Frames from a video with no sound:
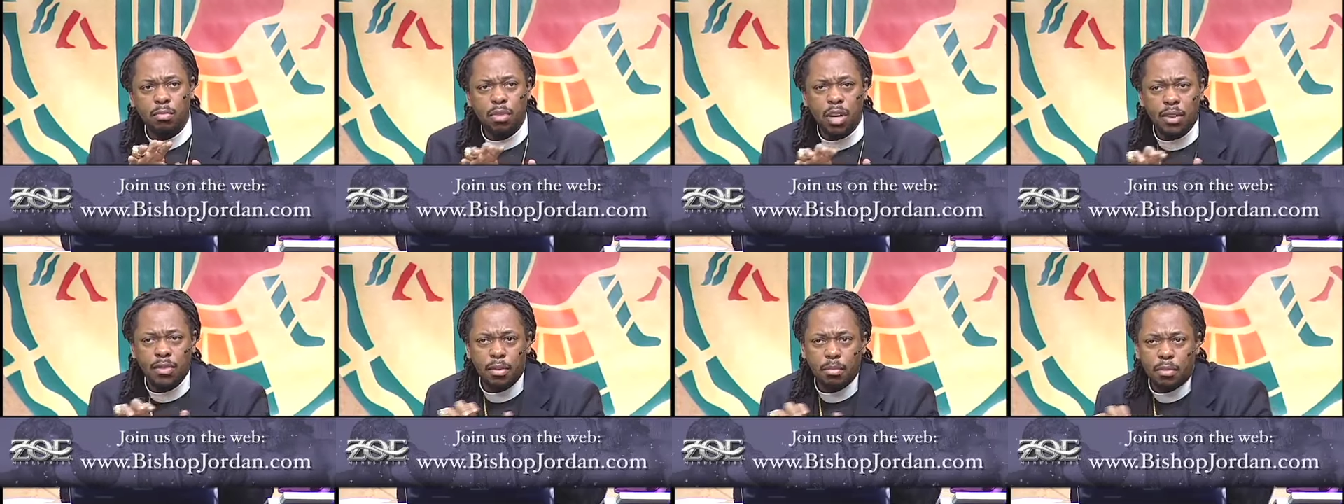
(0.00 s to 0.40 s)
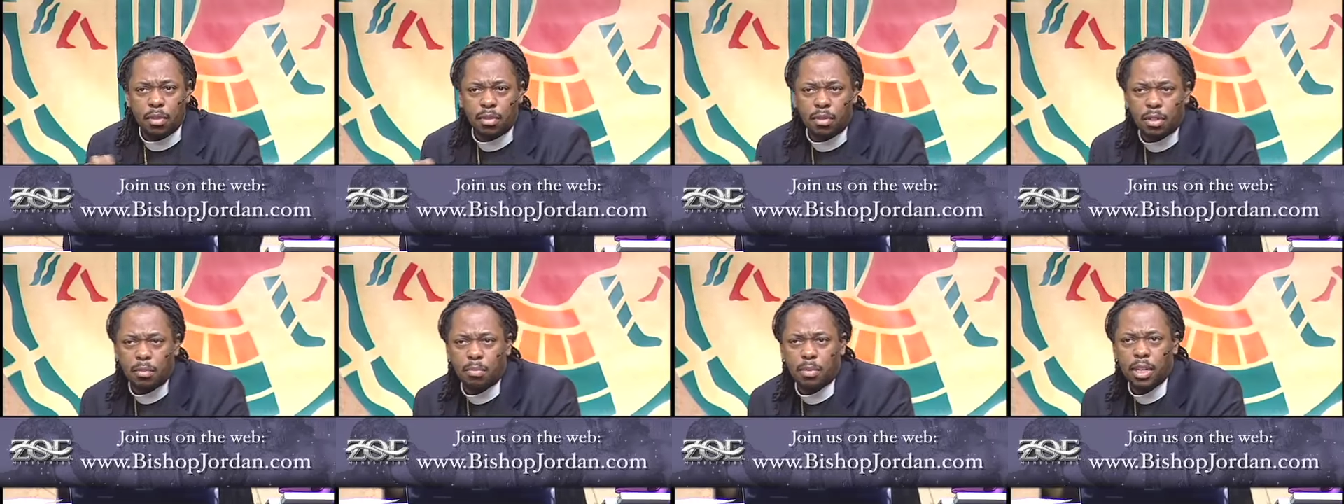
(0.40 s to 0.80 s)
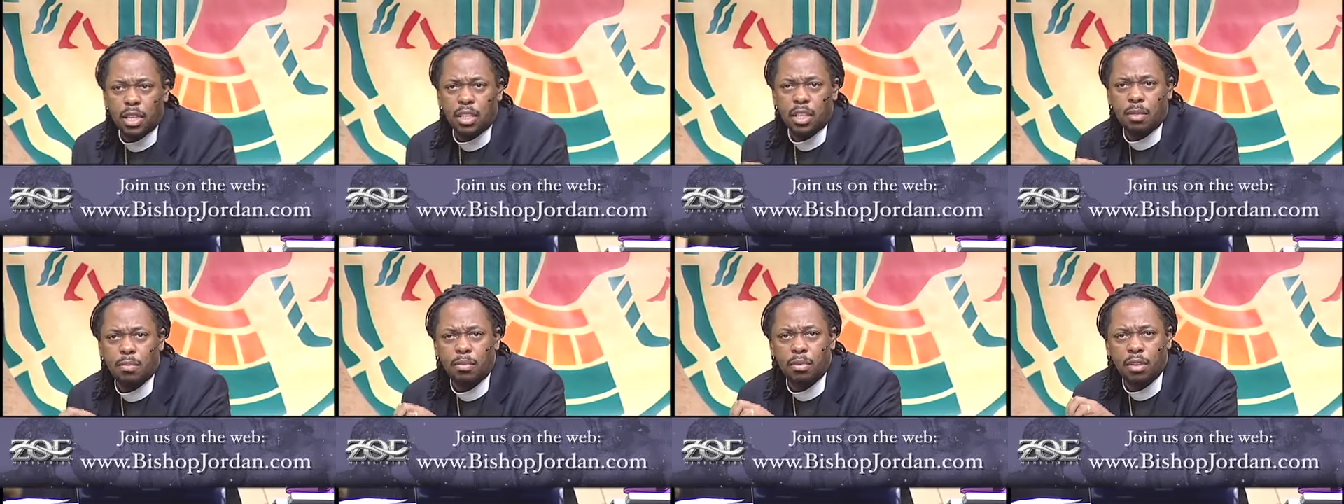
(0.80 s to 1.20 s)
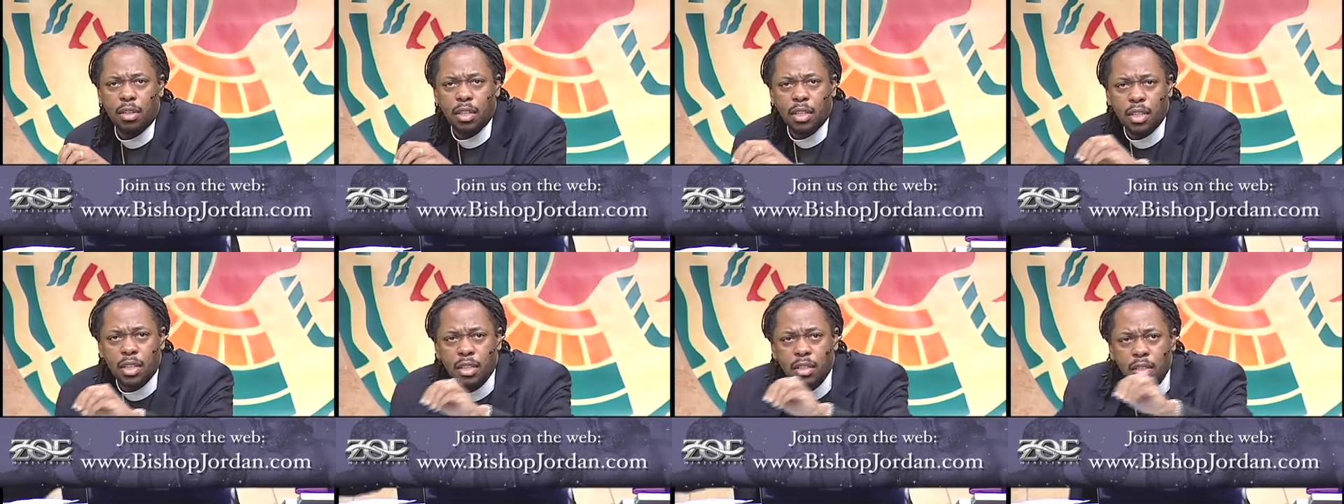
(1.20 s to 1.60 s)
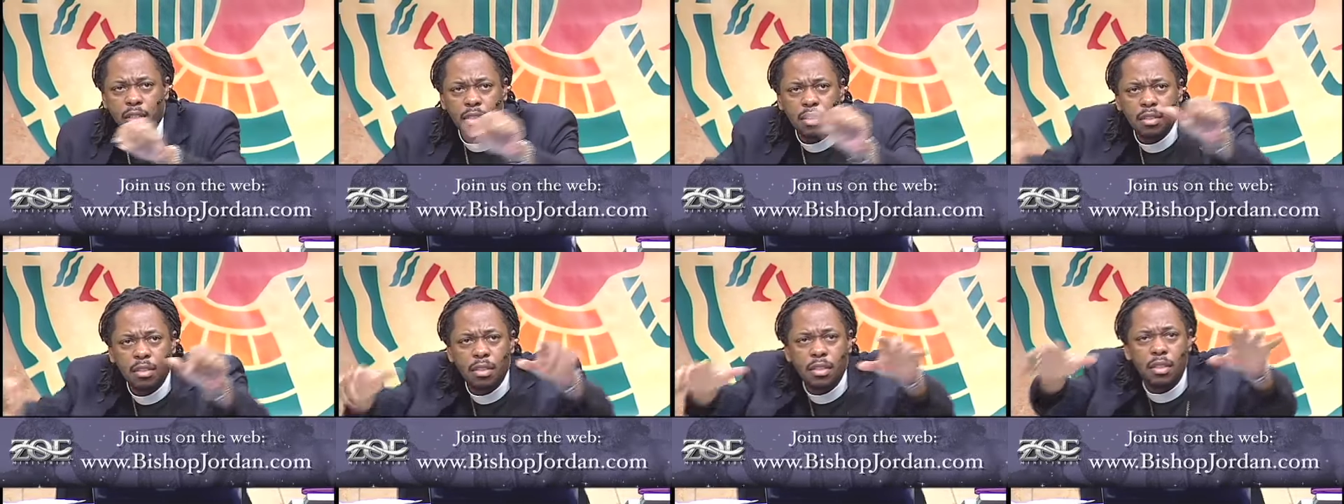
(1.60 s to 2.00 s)
Prophet Mosley picked up on it and
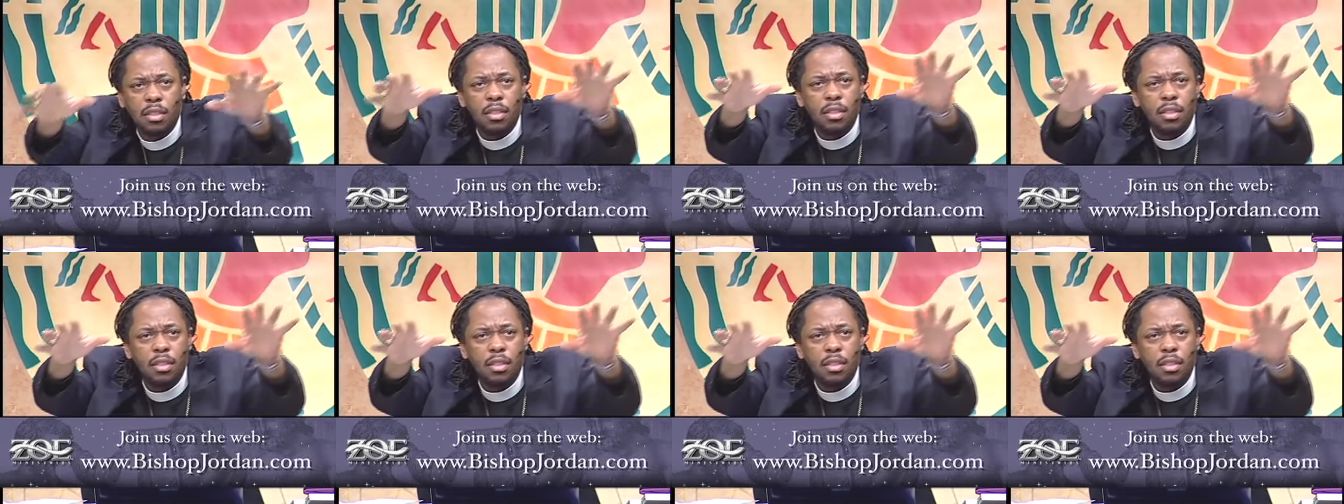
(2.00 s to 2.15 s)
oh,